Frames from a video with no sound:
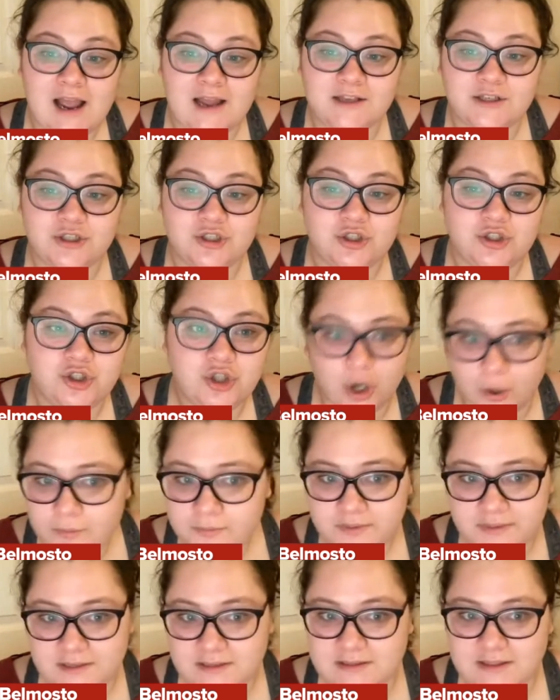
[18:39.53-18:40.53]
I
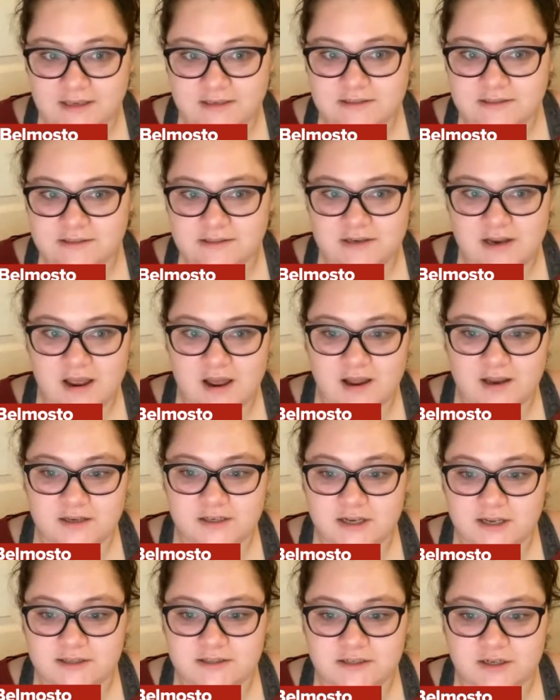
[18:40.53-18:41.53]
don't think that uh,
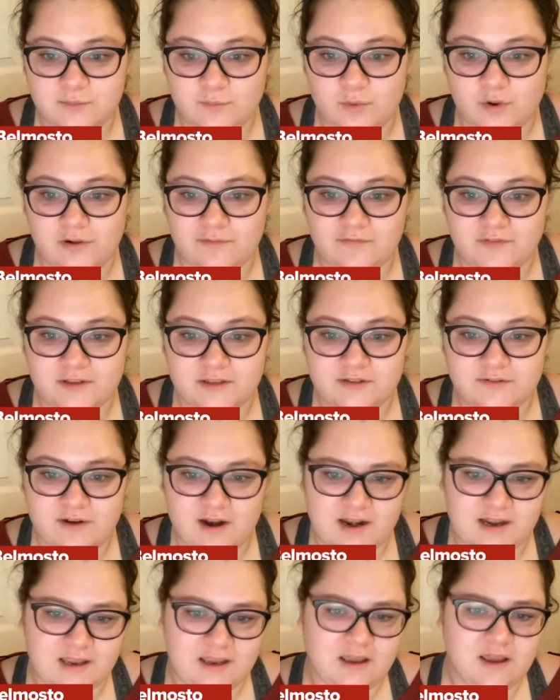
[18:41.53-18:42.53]
Dustin Wolf is
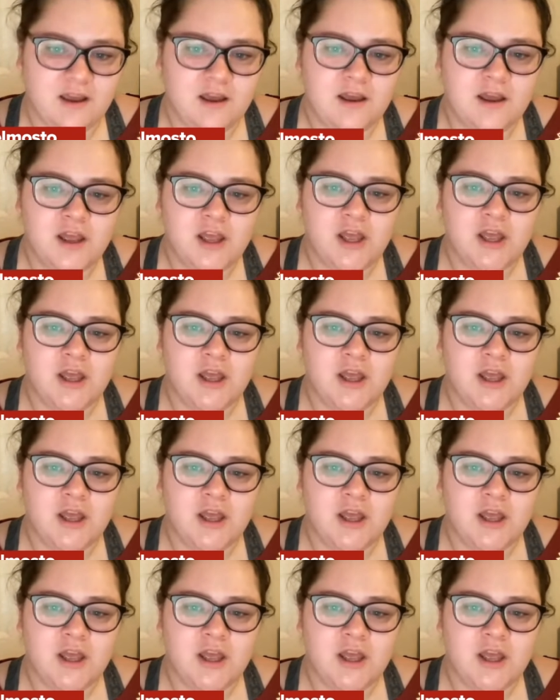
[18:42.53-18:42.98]
ready